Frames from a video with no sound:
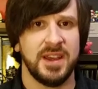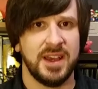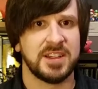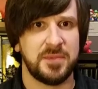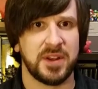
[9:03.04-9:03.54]

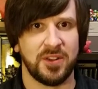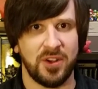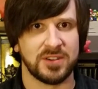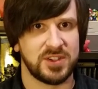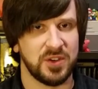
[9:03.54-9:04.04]
It's been a
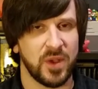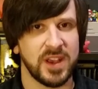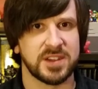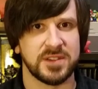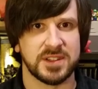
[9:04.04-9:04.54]
long 2
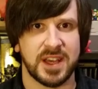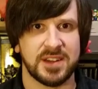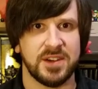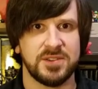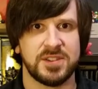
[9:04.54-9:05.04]
weeks of
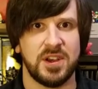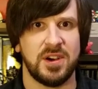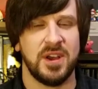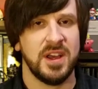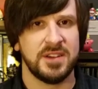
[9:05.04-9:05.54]
Nintendo,
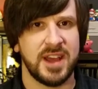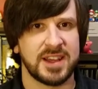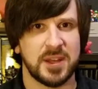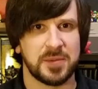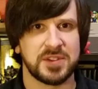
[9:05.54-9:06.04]
so
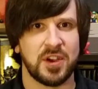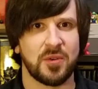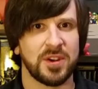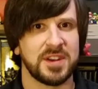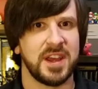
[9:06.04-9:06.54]
next episode
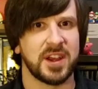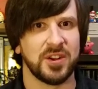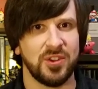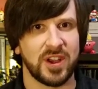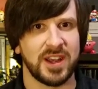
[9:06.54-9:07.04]
we're going to take a
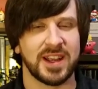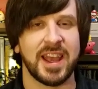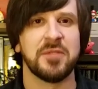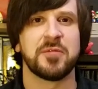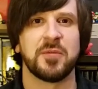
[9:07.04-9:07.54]
look at a
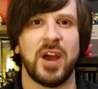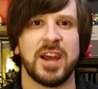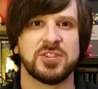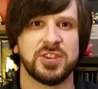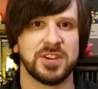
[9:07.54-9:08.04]
game from
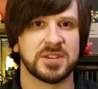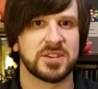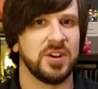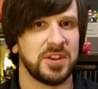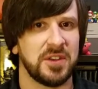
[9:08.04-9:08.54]
last year that's
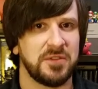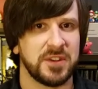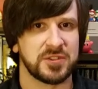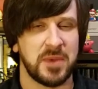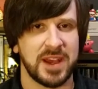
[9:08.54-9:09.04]
called an
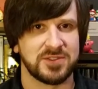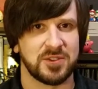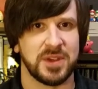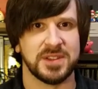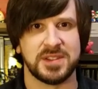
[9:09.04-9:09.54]
unfinished
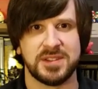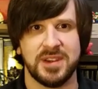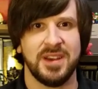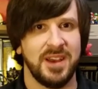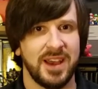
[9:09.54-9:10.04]
masterpiece.
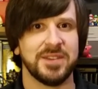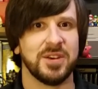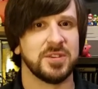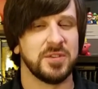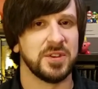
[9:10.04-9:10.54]
And
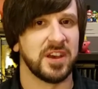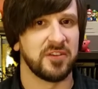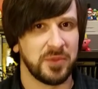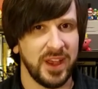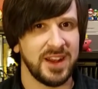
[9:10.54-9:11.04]
those of you that
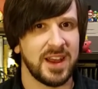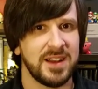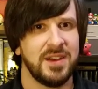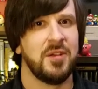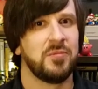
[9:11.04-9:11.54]
have played
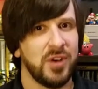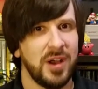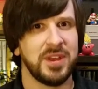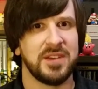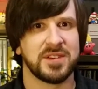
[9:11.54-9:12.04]
it
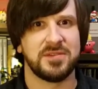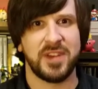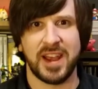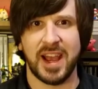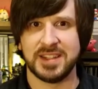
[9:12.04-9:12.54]
probably have a
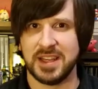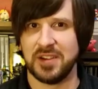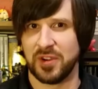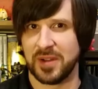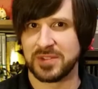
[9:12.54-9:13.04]
vague idea
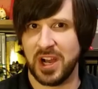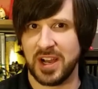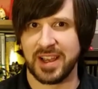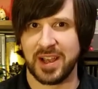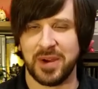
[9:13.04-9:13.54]
of what I'm
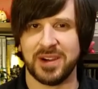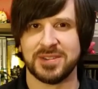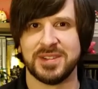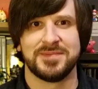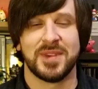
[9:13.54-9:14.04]
talking
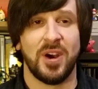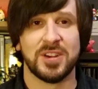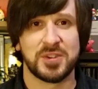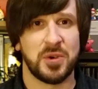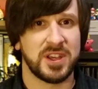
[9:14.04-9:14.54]
about.
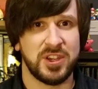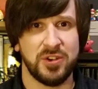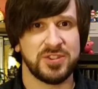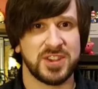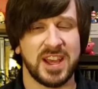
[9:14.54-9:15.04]
Also, a
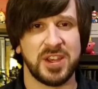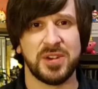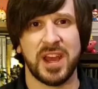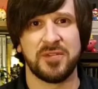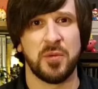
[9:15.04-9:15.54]
huge thank you
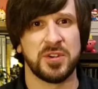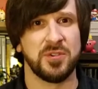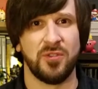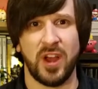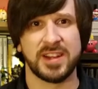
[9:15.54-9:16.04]
to everyone who
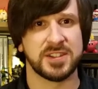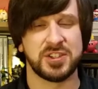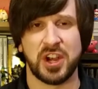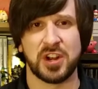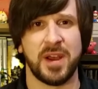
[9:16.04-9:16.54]
liked and
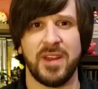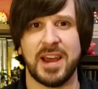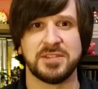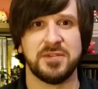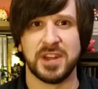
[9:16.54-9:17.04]
shared my
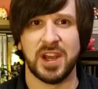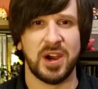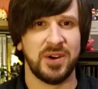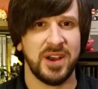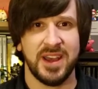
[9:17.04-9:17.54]
last
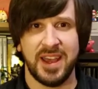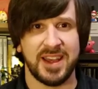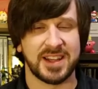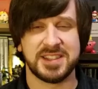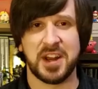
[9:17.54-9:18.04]
video.
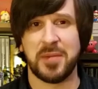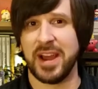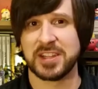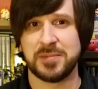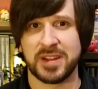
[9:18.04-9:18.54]
It exceeded my
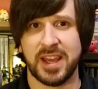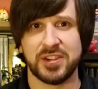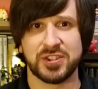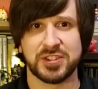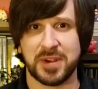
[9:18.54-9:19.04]

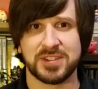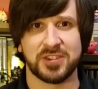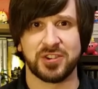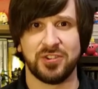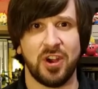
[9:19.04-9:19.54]
expectations by
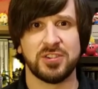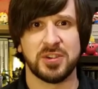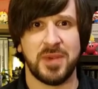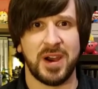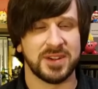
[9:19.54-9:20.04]
such a large
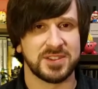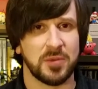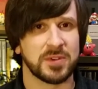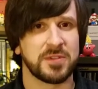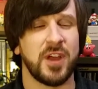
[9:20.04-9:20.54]
amount it's
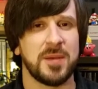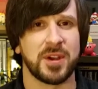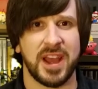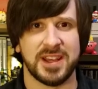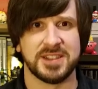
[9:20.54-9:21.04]
almost
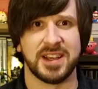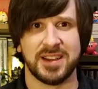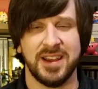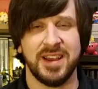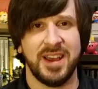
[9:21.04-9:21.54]
flabbergasting.
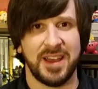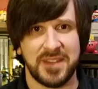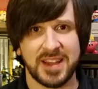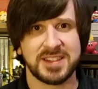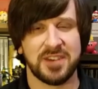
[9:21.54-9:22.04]
And
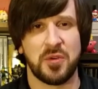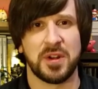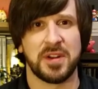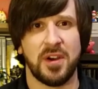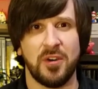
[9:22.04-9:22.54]
thanks to everyone
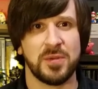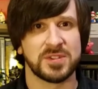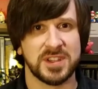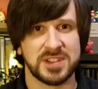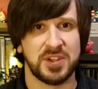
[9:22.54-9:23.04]
at home who's
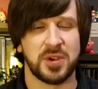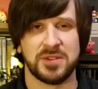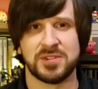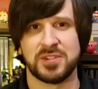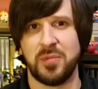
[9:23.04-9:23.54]
continuing
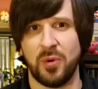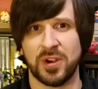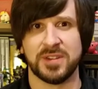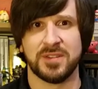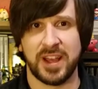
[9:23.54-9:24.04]
their
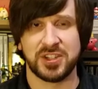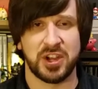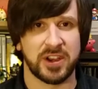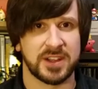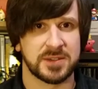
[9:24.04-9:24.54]
support and like,
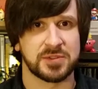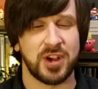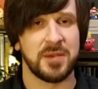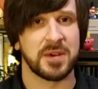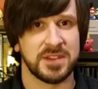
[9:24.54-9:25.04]
sharing, and
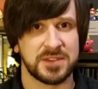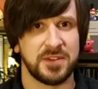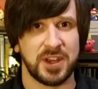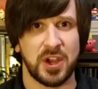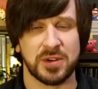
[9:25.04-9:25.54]
subscribing this
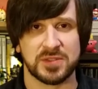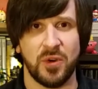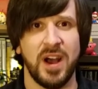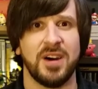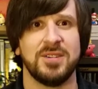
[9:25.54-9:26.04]
video as
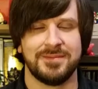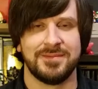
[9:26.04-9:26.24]
well.